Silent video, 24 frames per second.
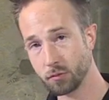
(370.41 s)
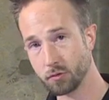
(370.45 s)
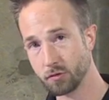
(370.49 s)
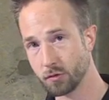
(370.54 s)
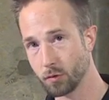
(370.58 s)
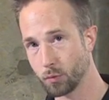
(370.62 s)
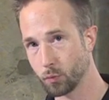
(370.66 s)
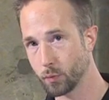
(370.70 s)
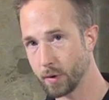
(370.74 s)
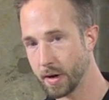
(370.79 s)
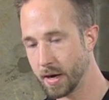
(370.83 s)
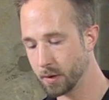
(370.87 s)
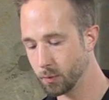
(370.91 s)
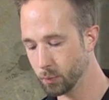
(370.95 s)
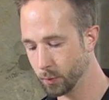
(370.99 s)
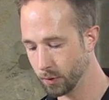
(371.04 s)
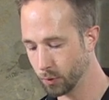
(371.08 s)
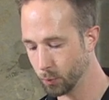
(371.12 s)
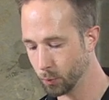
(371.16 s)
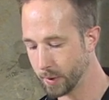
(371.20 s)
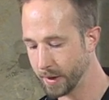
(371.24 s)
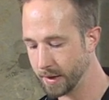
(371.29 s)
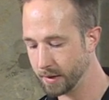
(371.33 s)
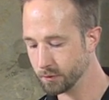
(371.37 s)
so red
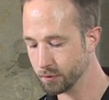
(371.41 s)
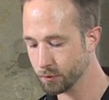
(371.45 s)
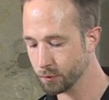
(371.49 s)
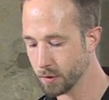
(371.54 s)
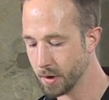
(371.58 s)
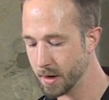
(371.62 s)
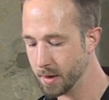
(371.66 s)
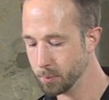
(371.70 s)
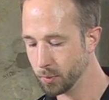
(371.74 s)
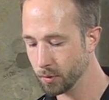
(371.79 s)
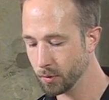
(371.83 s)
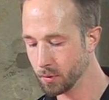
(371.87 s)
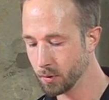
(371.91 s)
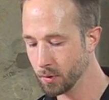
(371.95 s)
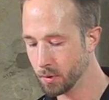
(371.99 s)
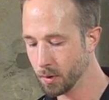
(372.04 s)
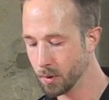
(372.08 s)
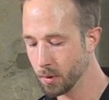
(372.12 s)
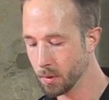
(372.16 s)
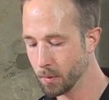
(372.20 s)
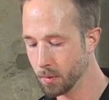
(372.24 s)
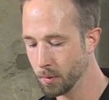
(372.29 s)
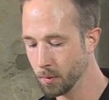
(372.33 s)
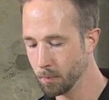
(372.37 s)
with white stripe,
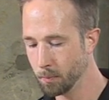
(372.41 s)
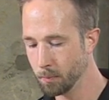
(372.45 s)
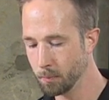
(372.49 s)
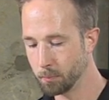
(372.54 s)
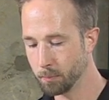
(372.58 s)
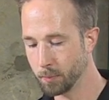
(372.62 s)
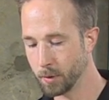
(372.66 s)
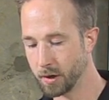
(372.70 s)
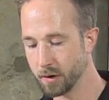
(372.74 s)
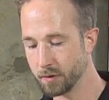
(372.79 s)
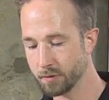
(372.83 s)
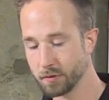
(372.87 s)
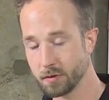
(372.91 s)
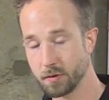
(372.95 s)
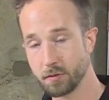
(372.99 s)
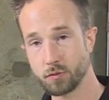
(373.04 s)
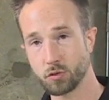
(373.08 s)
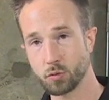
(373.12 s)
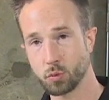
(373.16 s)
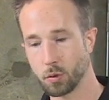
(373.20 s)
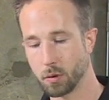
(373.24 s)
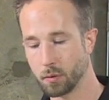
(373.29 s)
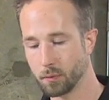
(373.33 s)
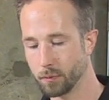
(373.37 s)
positive
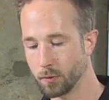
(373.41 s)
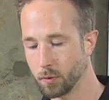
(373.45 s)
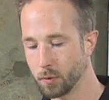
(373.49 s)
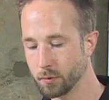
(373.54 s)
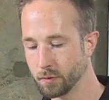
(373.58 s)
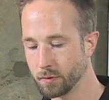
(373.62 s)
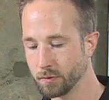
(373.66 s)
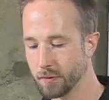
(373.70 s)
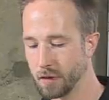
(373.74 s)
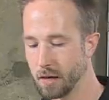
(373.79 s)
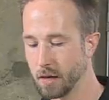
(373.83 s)
12 volts,